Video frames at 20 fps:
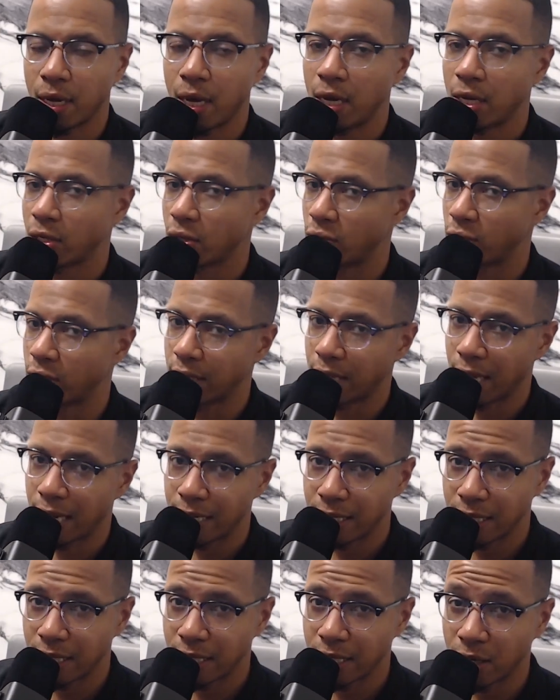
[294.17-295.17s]
So it's not
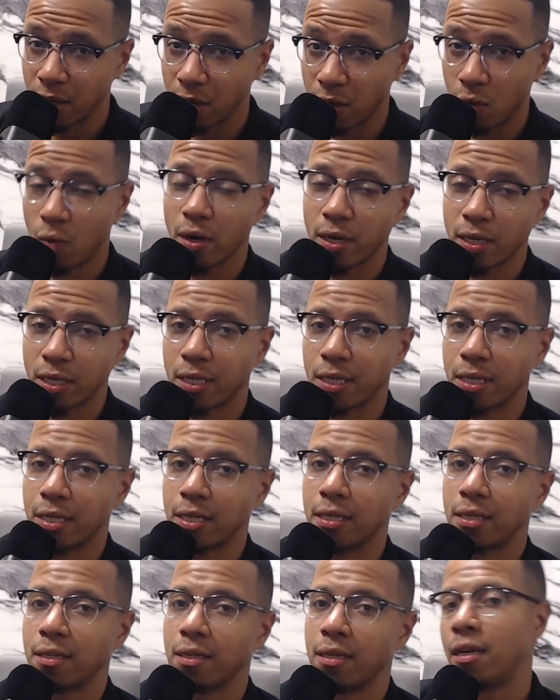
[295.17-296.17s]
just a
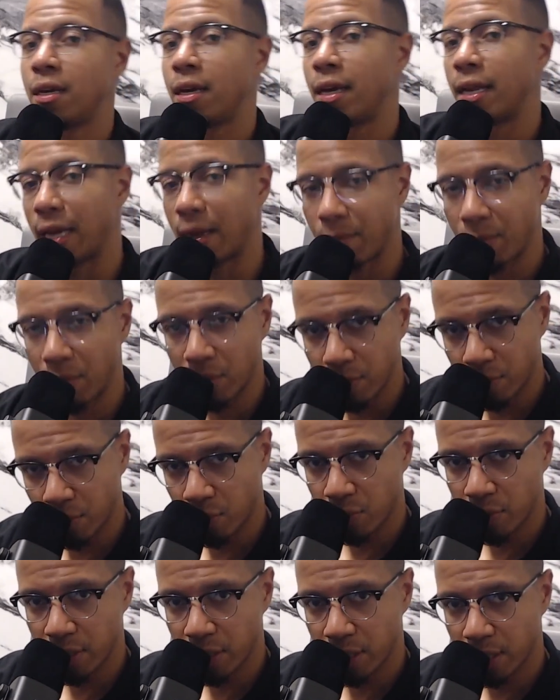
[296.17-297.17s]
question, I got multiple
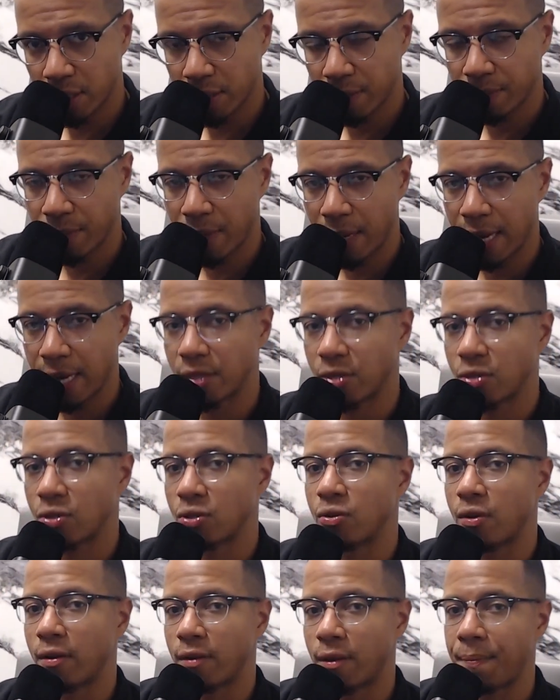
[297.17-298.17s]
choice answers,
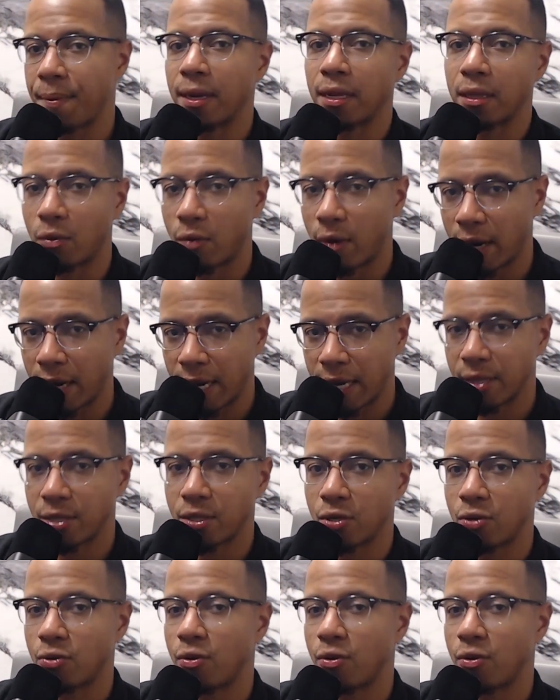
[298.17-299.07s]
you have to pick the right answer.